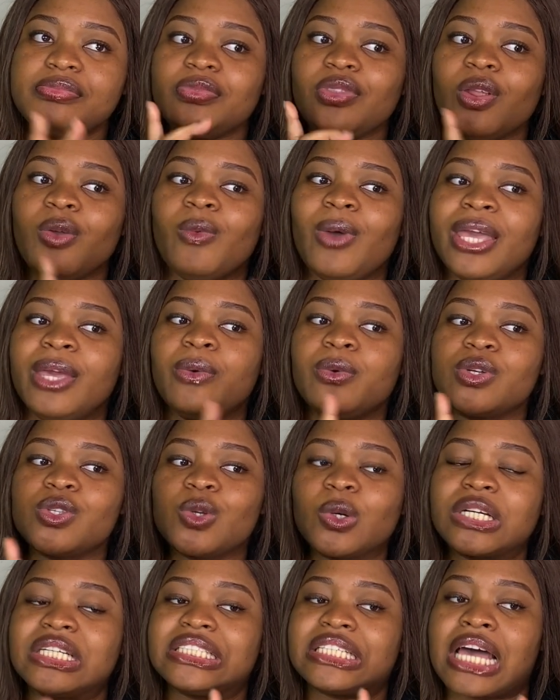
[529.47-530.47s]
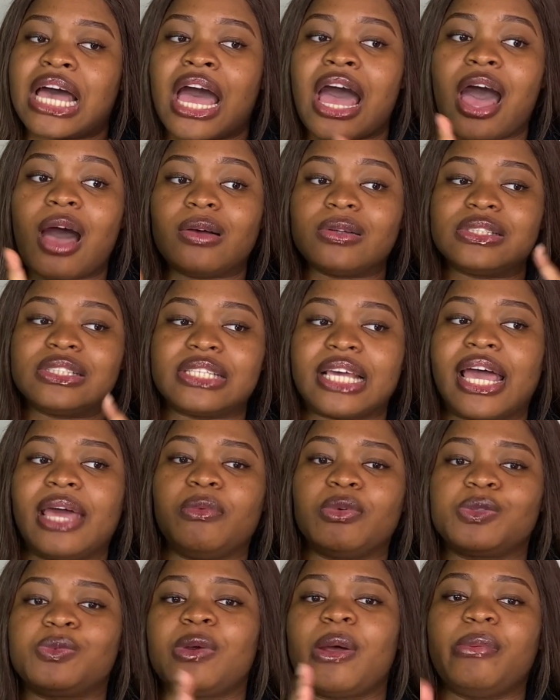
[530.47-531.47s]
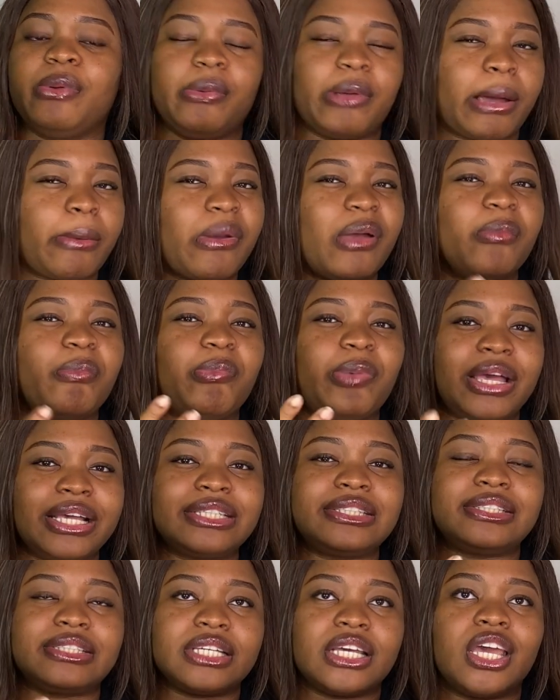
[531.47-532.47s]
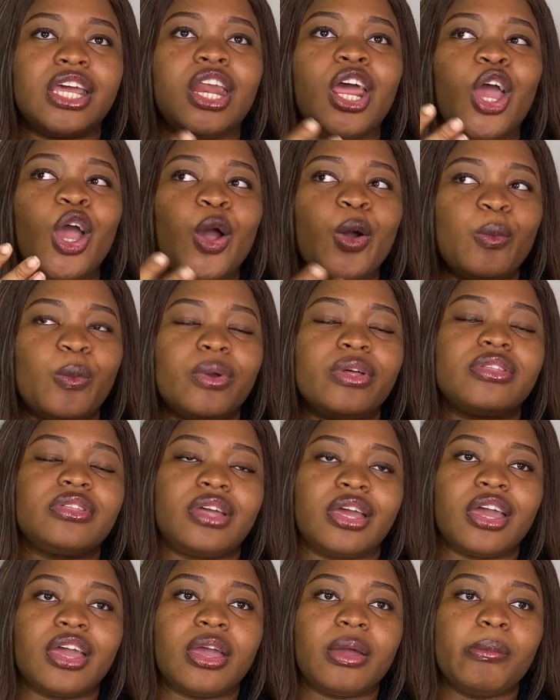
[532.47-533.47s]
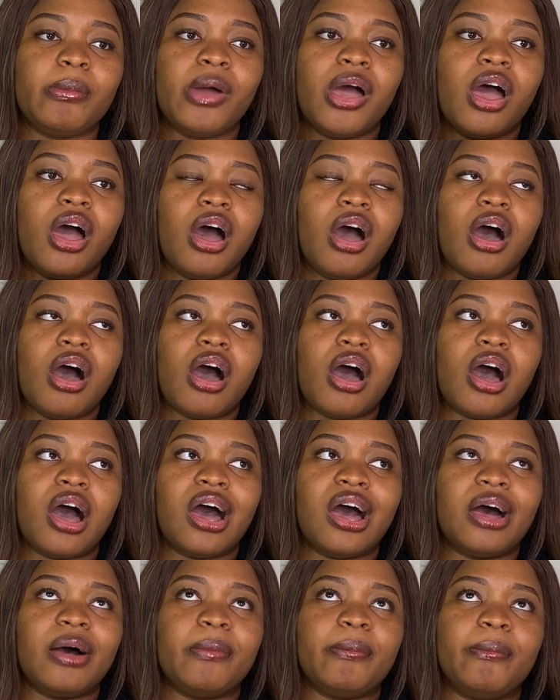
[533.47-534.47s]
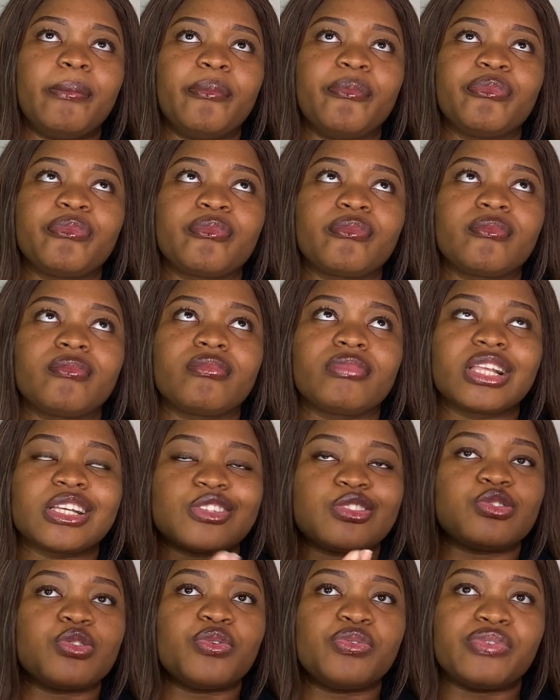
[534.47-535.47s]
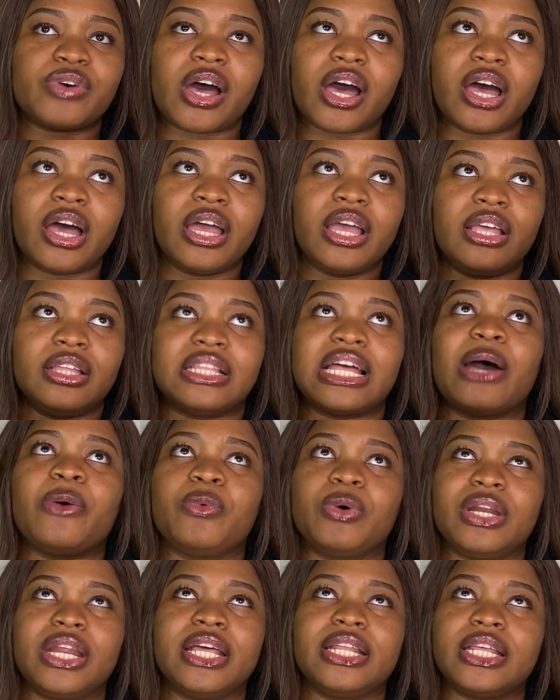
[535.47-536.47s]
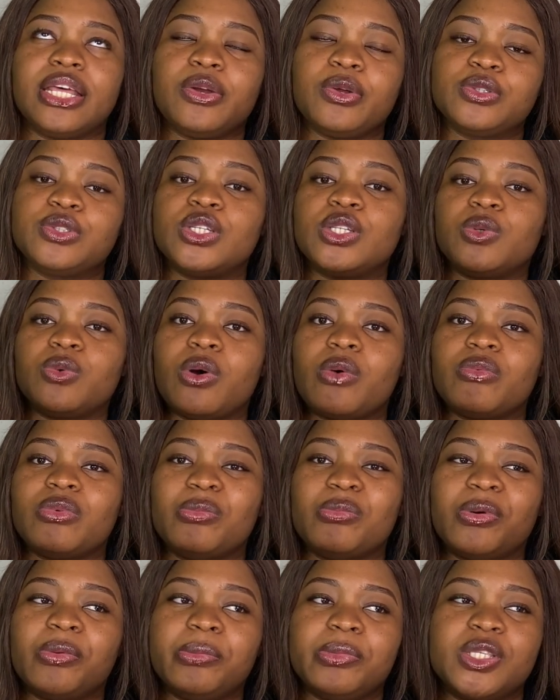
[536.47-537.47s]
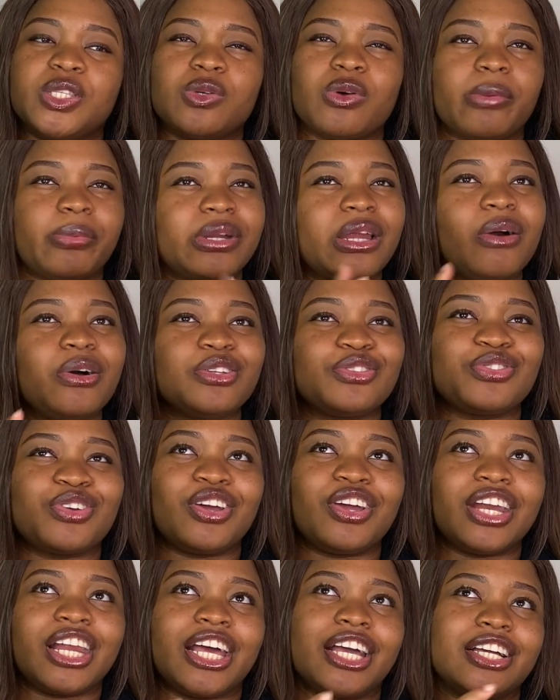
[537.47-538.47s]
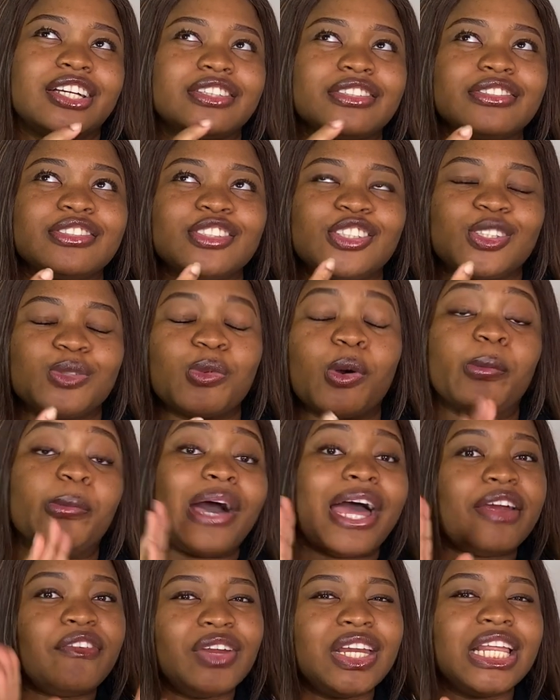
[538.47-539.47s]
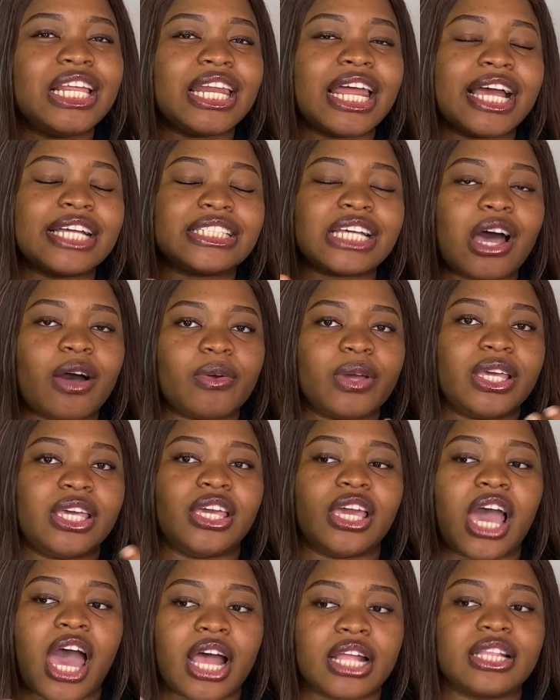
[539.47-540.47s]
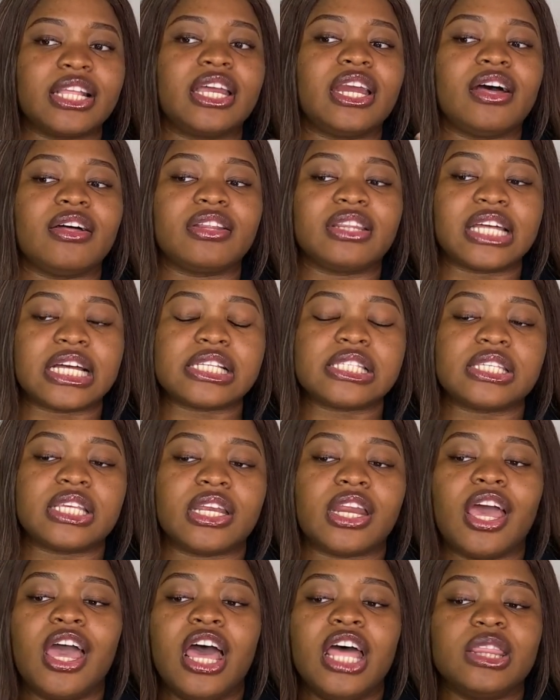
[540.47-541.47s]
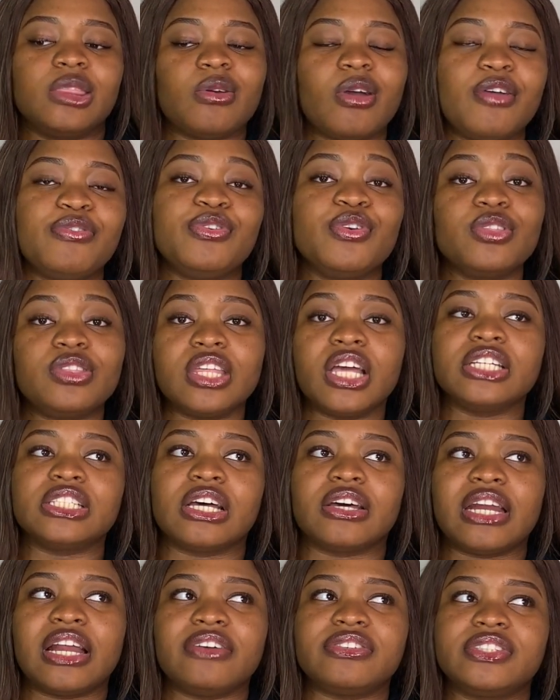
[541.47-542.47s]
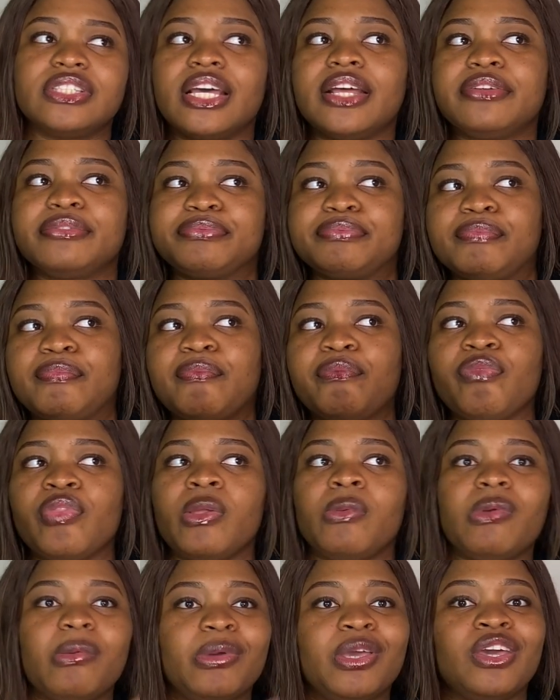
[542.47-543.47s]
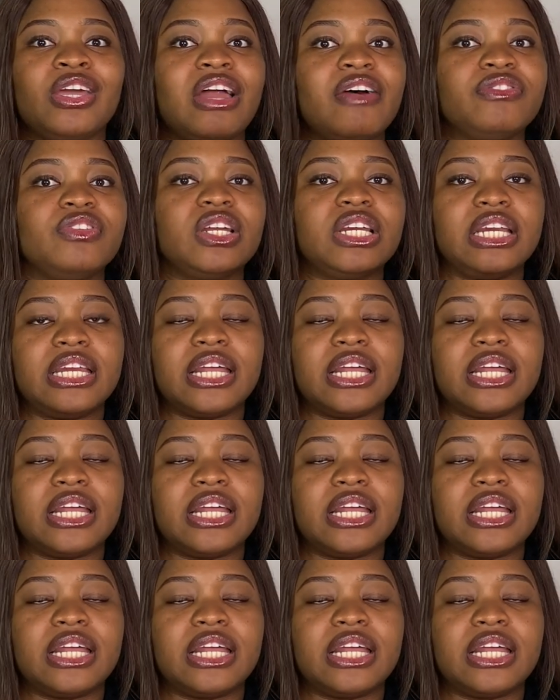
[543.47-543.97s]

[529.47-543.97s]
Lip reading: where he was talking to her outside was probably like my best scene with him so far. That one, and then also the one with Mommy Tiwa, but that was very like small. But I really liked how he acted out that scene. There are a few things that I've said, maybe he could have done it